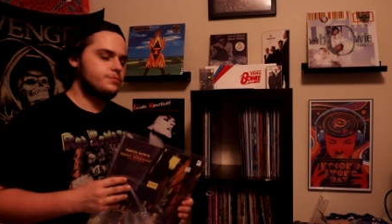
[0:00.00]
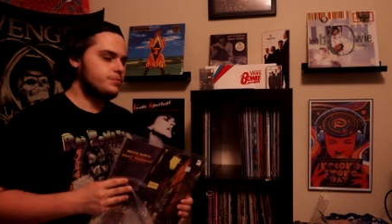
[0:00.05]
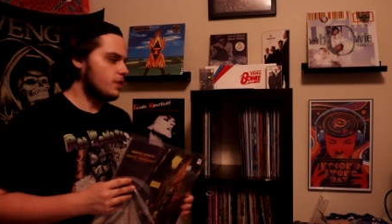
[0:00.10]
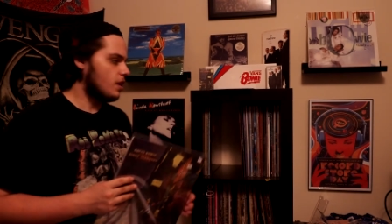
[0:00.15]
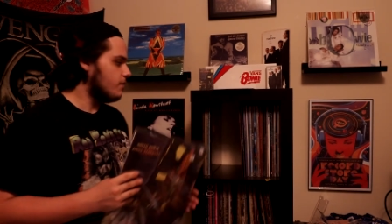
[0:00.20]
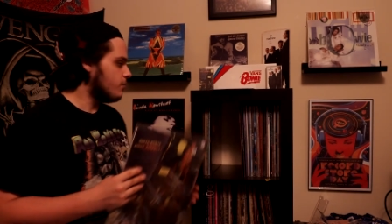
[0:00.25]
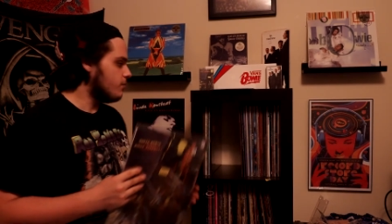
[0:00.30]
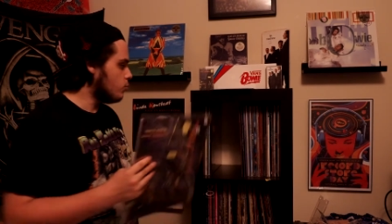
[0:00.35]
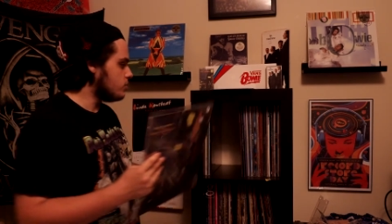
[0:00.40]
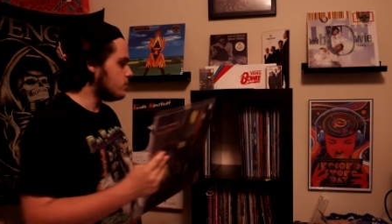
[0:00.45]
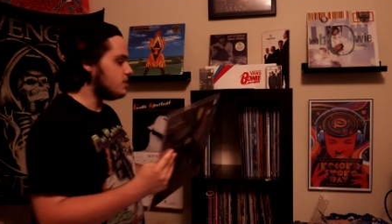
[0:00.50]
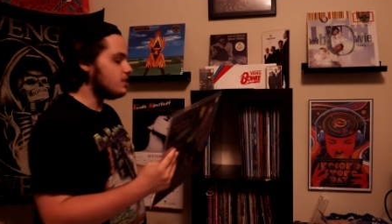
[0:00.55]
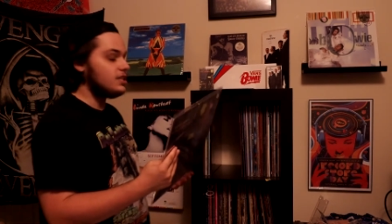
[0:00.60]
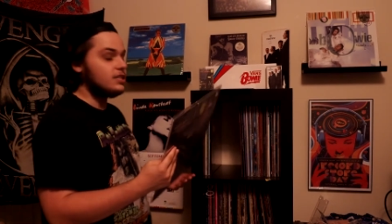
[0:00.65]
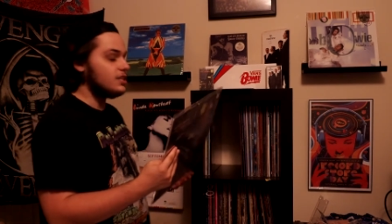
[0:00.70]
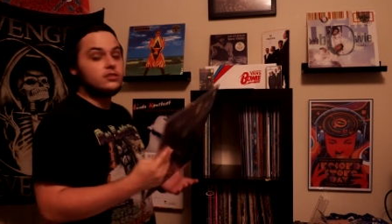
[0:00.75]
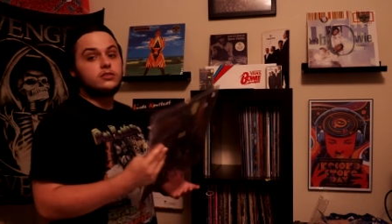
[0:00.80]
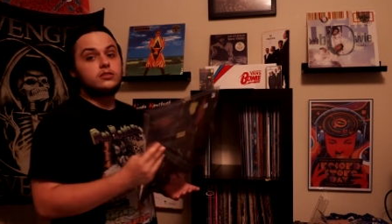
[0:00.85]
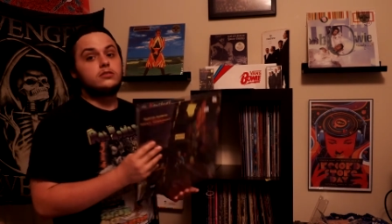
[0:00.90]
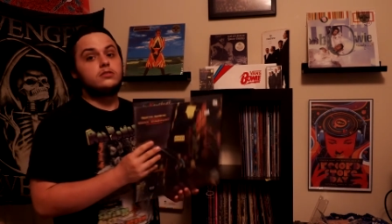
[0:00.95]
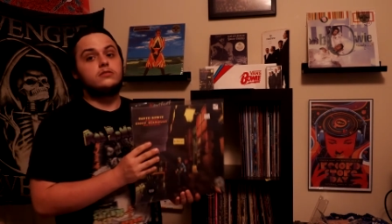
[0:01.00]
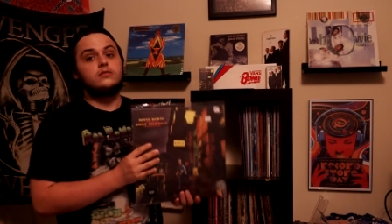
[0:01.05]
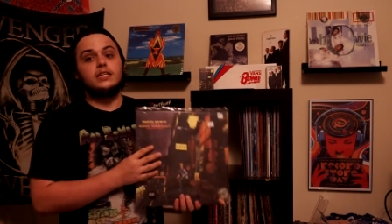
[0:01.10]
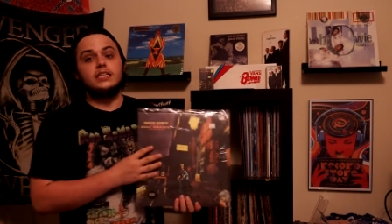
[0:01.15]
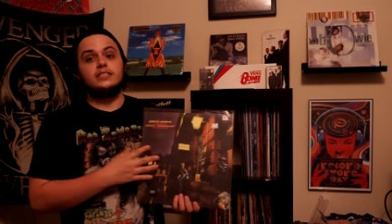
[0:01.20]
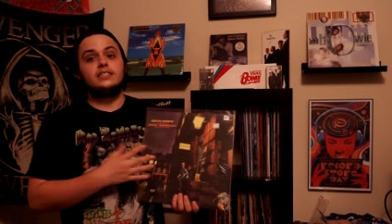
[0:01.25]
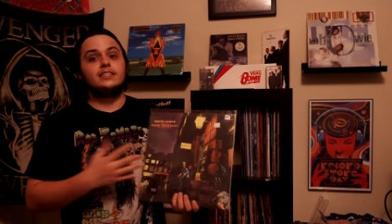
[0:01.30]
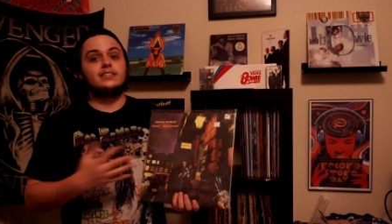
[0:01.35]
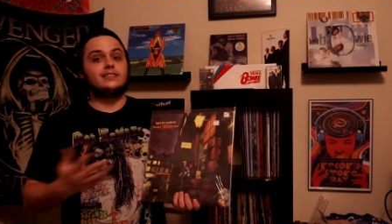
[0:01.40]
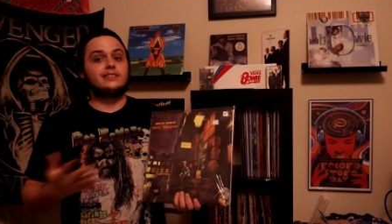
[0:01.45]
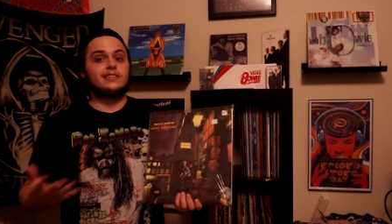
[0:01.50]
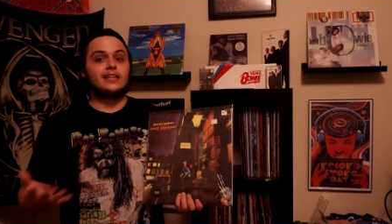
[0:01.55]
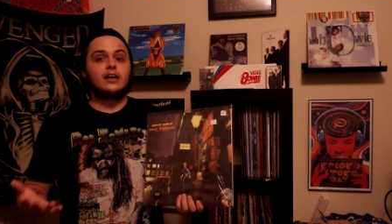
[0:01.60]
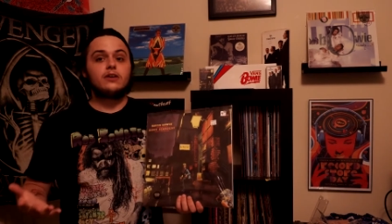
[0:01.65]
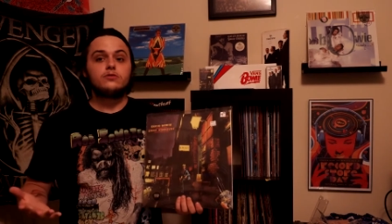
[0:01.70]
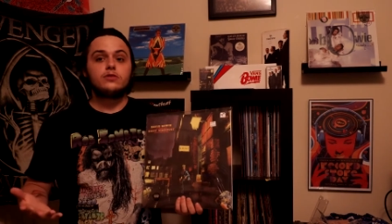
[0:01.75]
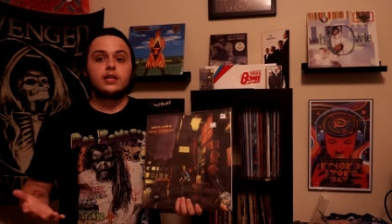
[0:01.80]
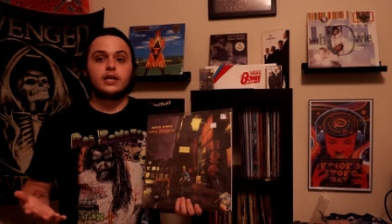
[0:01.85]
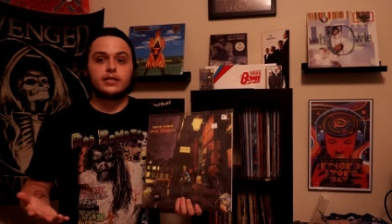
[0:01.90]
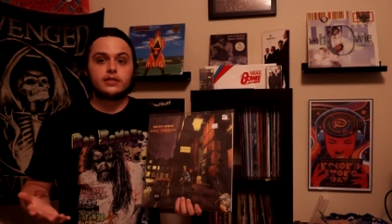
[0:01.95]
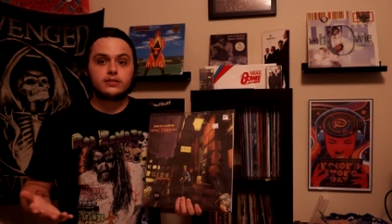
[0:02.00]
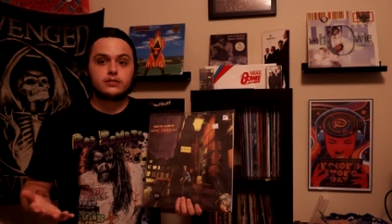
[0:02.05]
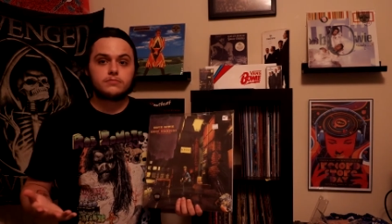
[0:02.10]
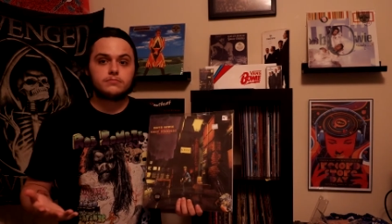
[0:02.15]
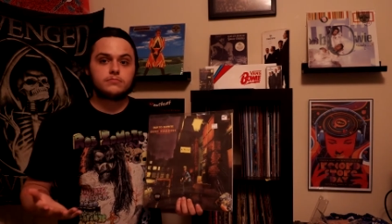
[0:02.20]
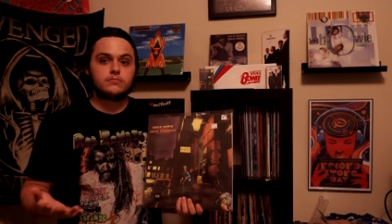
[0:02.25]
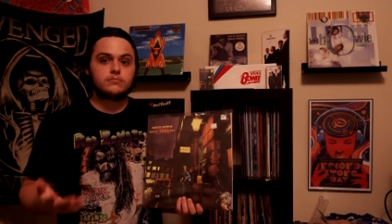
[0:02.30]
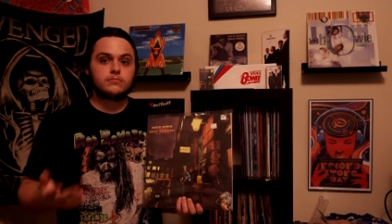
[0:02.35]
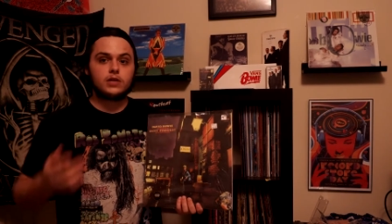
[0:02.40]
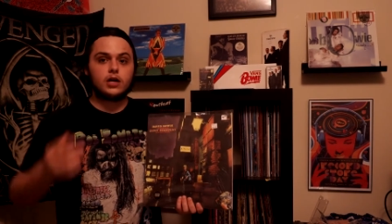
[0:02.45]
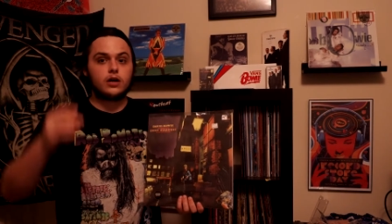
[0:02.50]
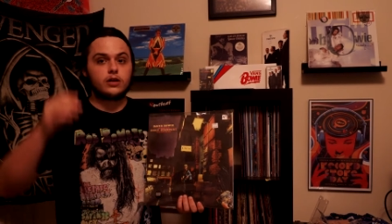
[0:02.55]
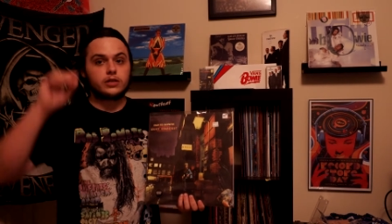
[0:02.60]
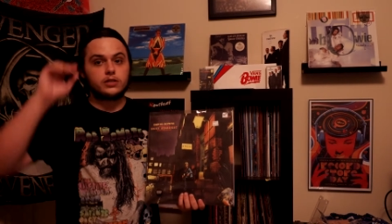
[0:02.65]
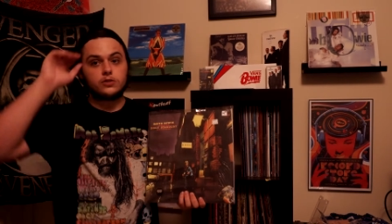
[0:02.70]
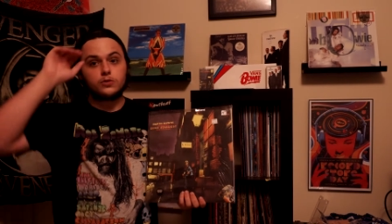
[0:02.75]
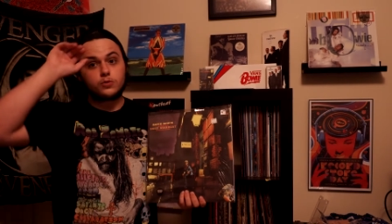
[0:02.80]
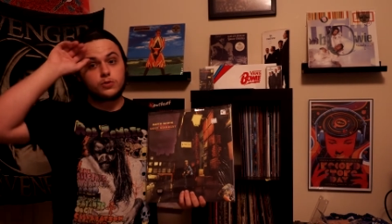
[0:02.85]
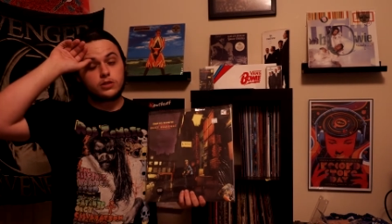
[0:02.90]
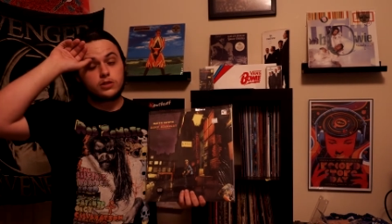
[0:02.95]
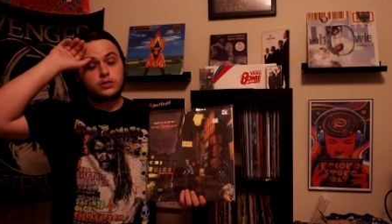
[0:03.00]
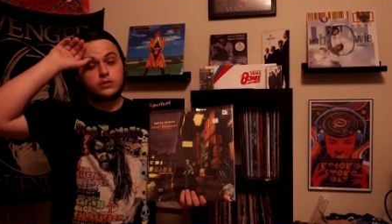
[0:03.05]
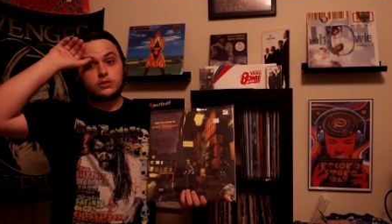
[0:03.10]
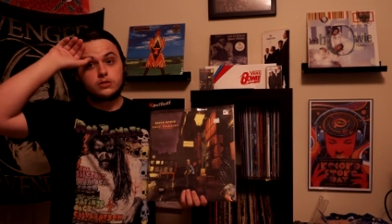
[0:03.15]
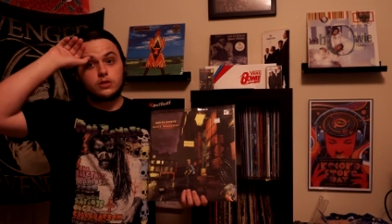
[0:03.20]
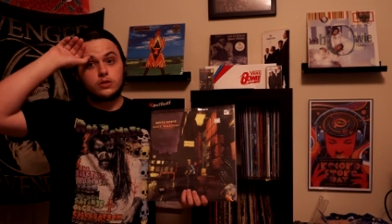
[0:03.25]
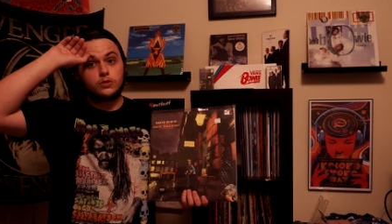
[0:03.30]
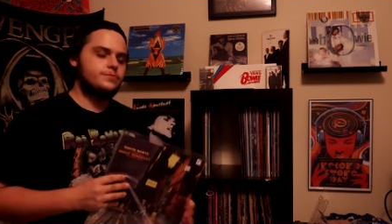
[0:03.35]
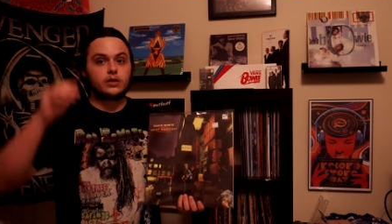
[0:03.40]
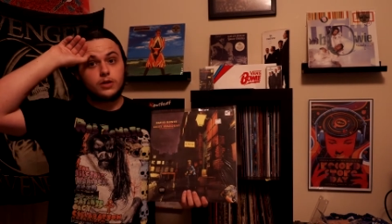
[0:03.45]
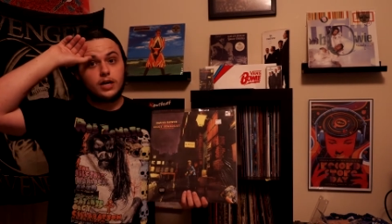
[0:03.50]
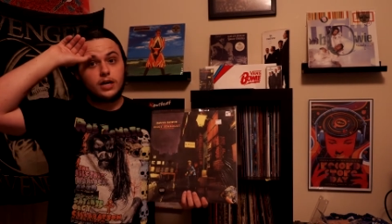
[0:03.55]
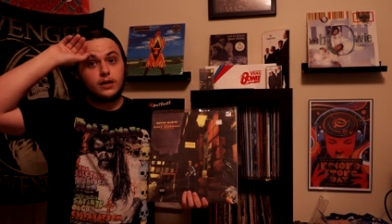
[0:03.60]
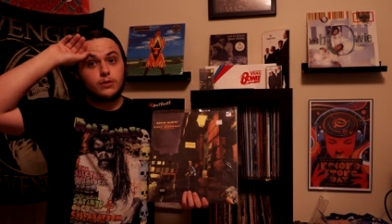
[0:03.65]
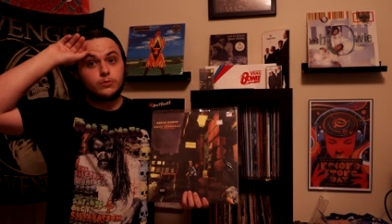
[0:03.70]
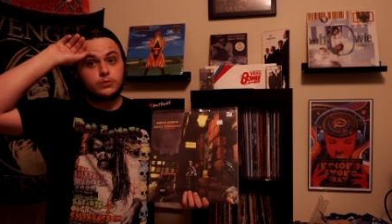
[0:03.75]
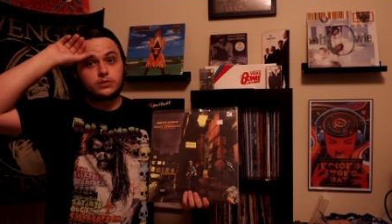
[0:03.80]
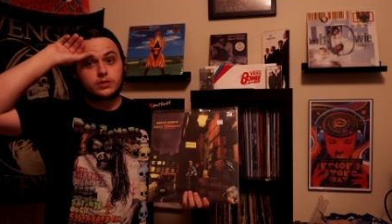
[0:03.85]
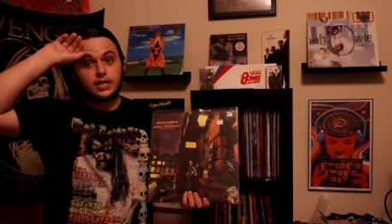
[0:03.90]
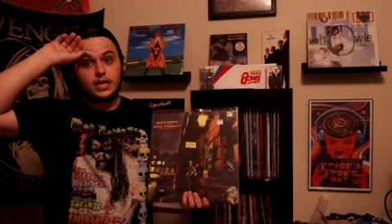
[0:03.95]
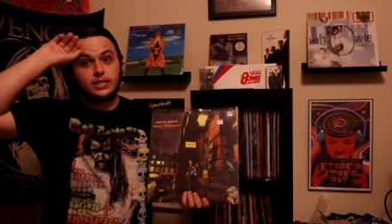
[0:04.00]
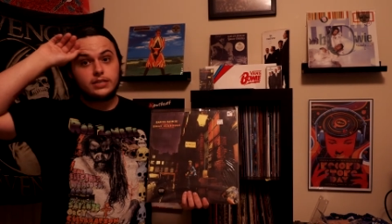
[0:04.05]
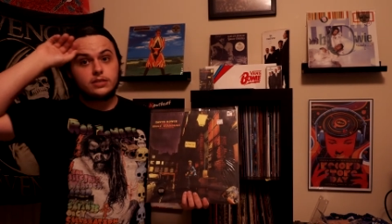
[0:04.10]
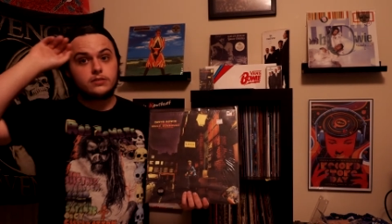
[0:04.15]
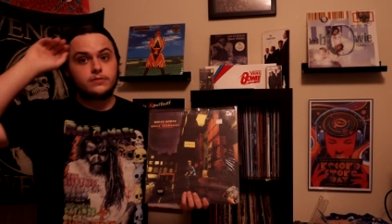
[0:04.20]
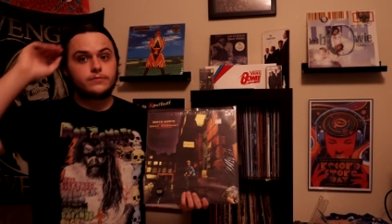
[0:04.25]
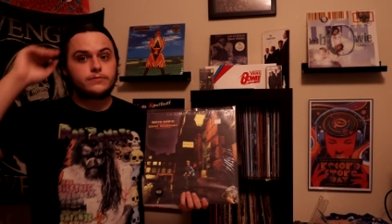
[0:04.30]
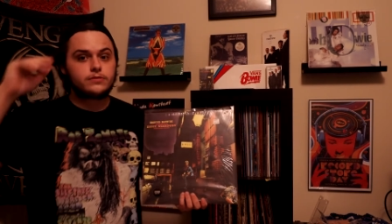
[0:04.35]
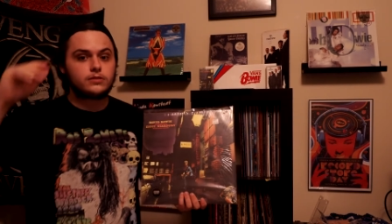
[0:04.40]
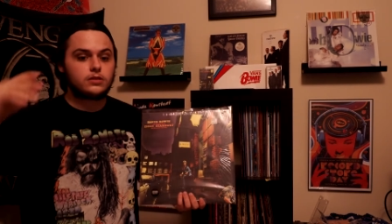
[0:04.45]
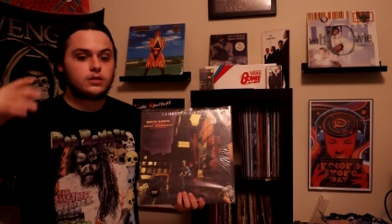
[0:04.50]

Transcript: Of course, it didn't sound like Hunky Dory, so I was kind of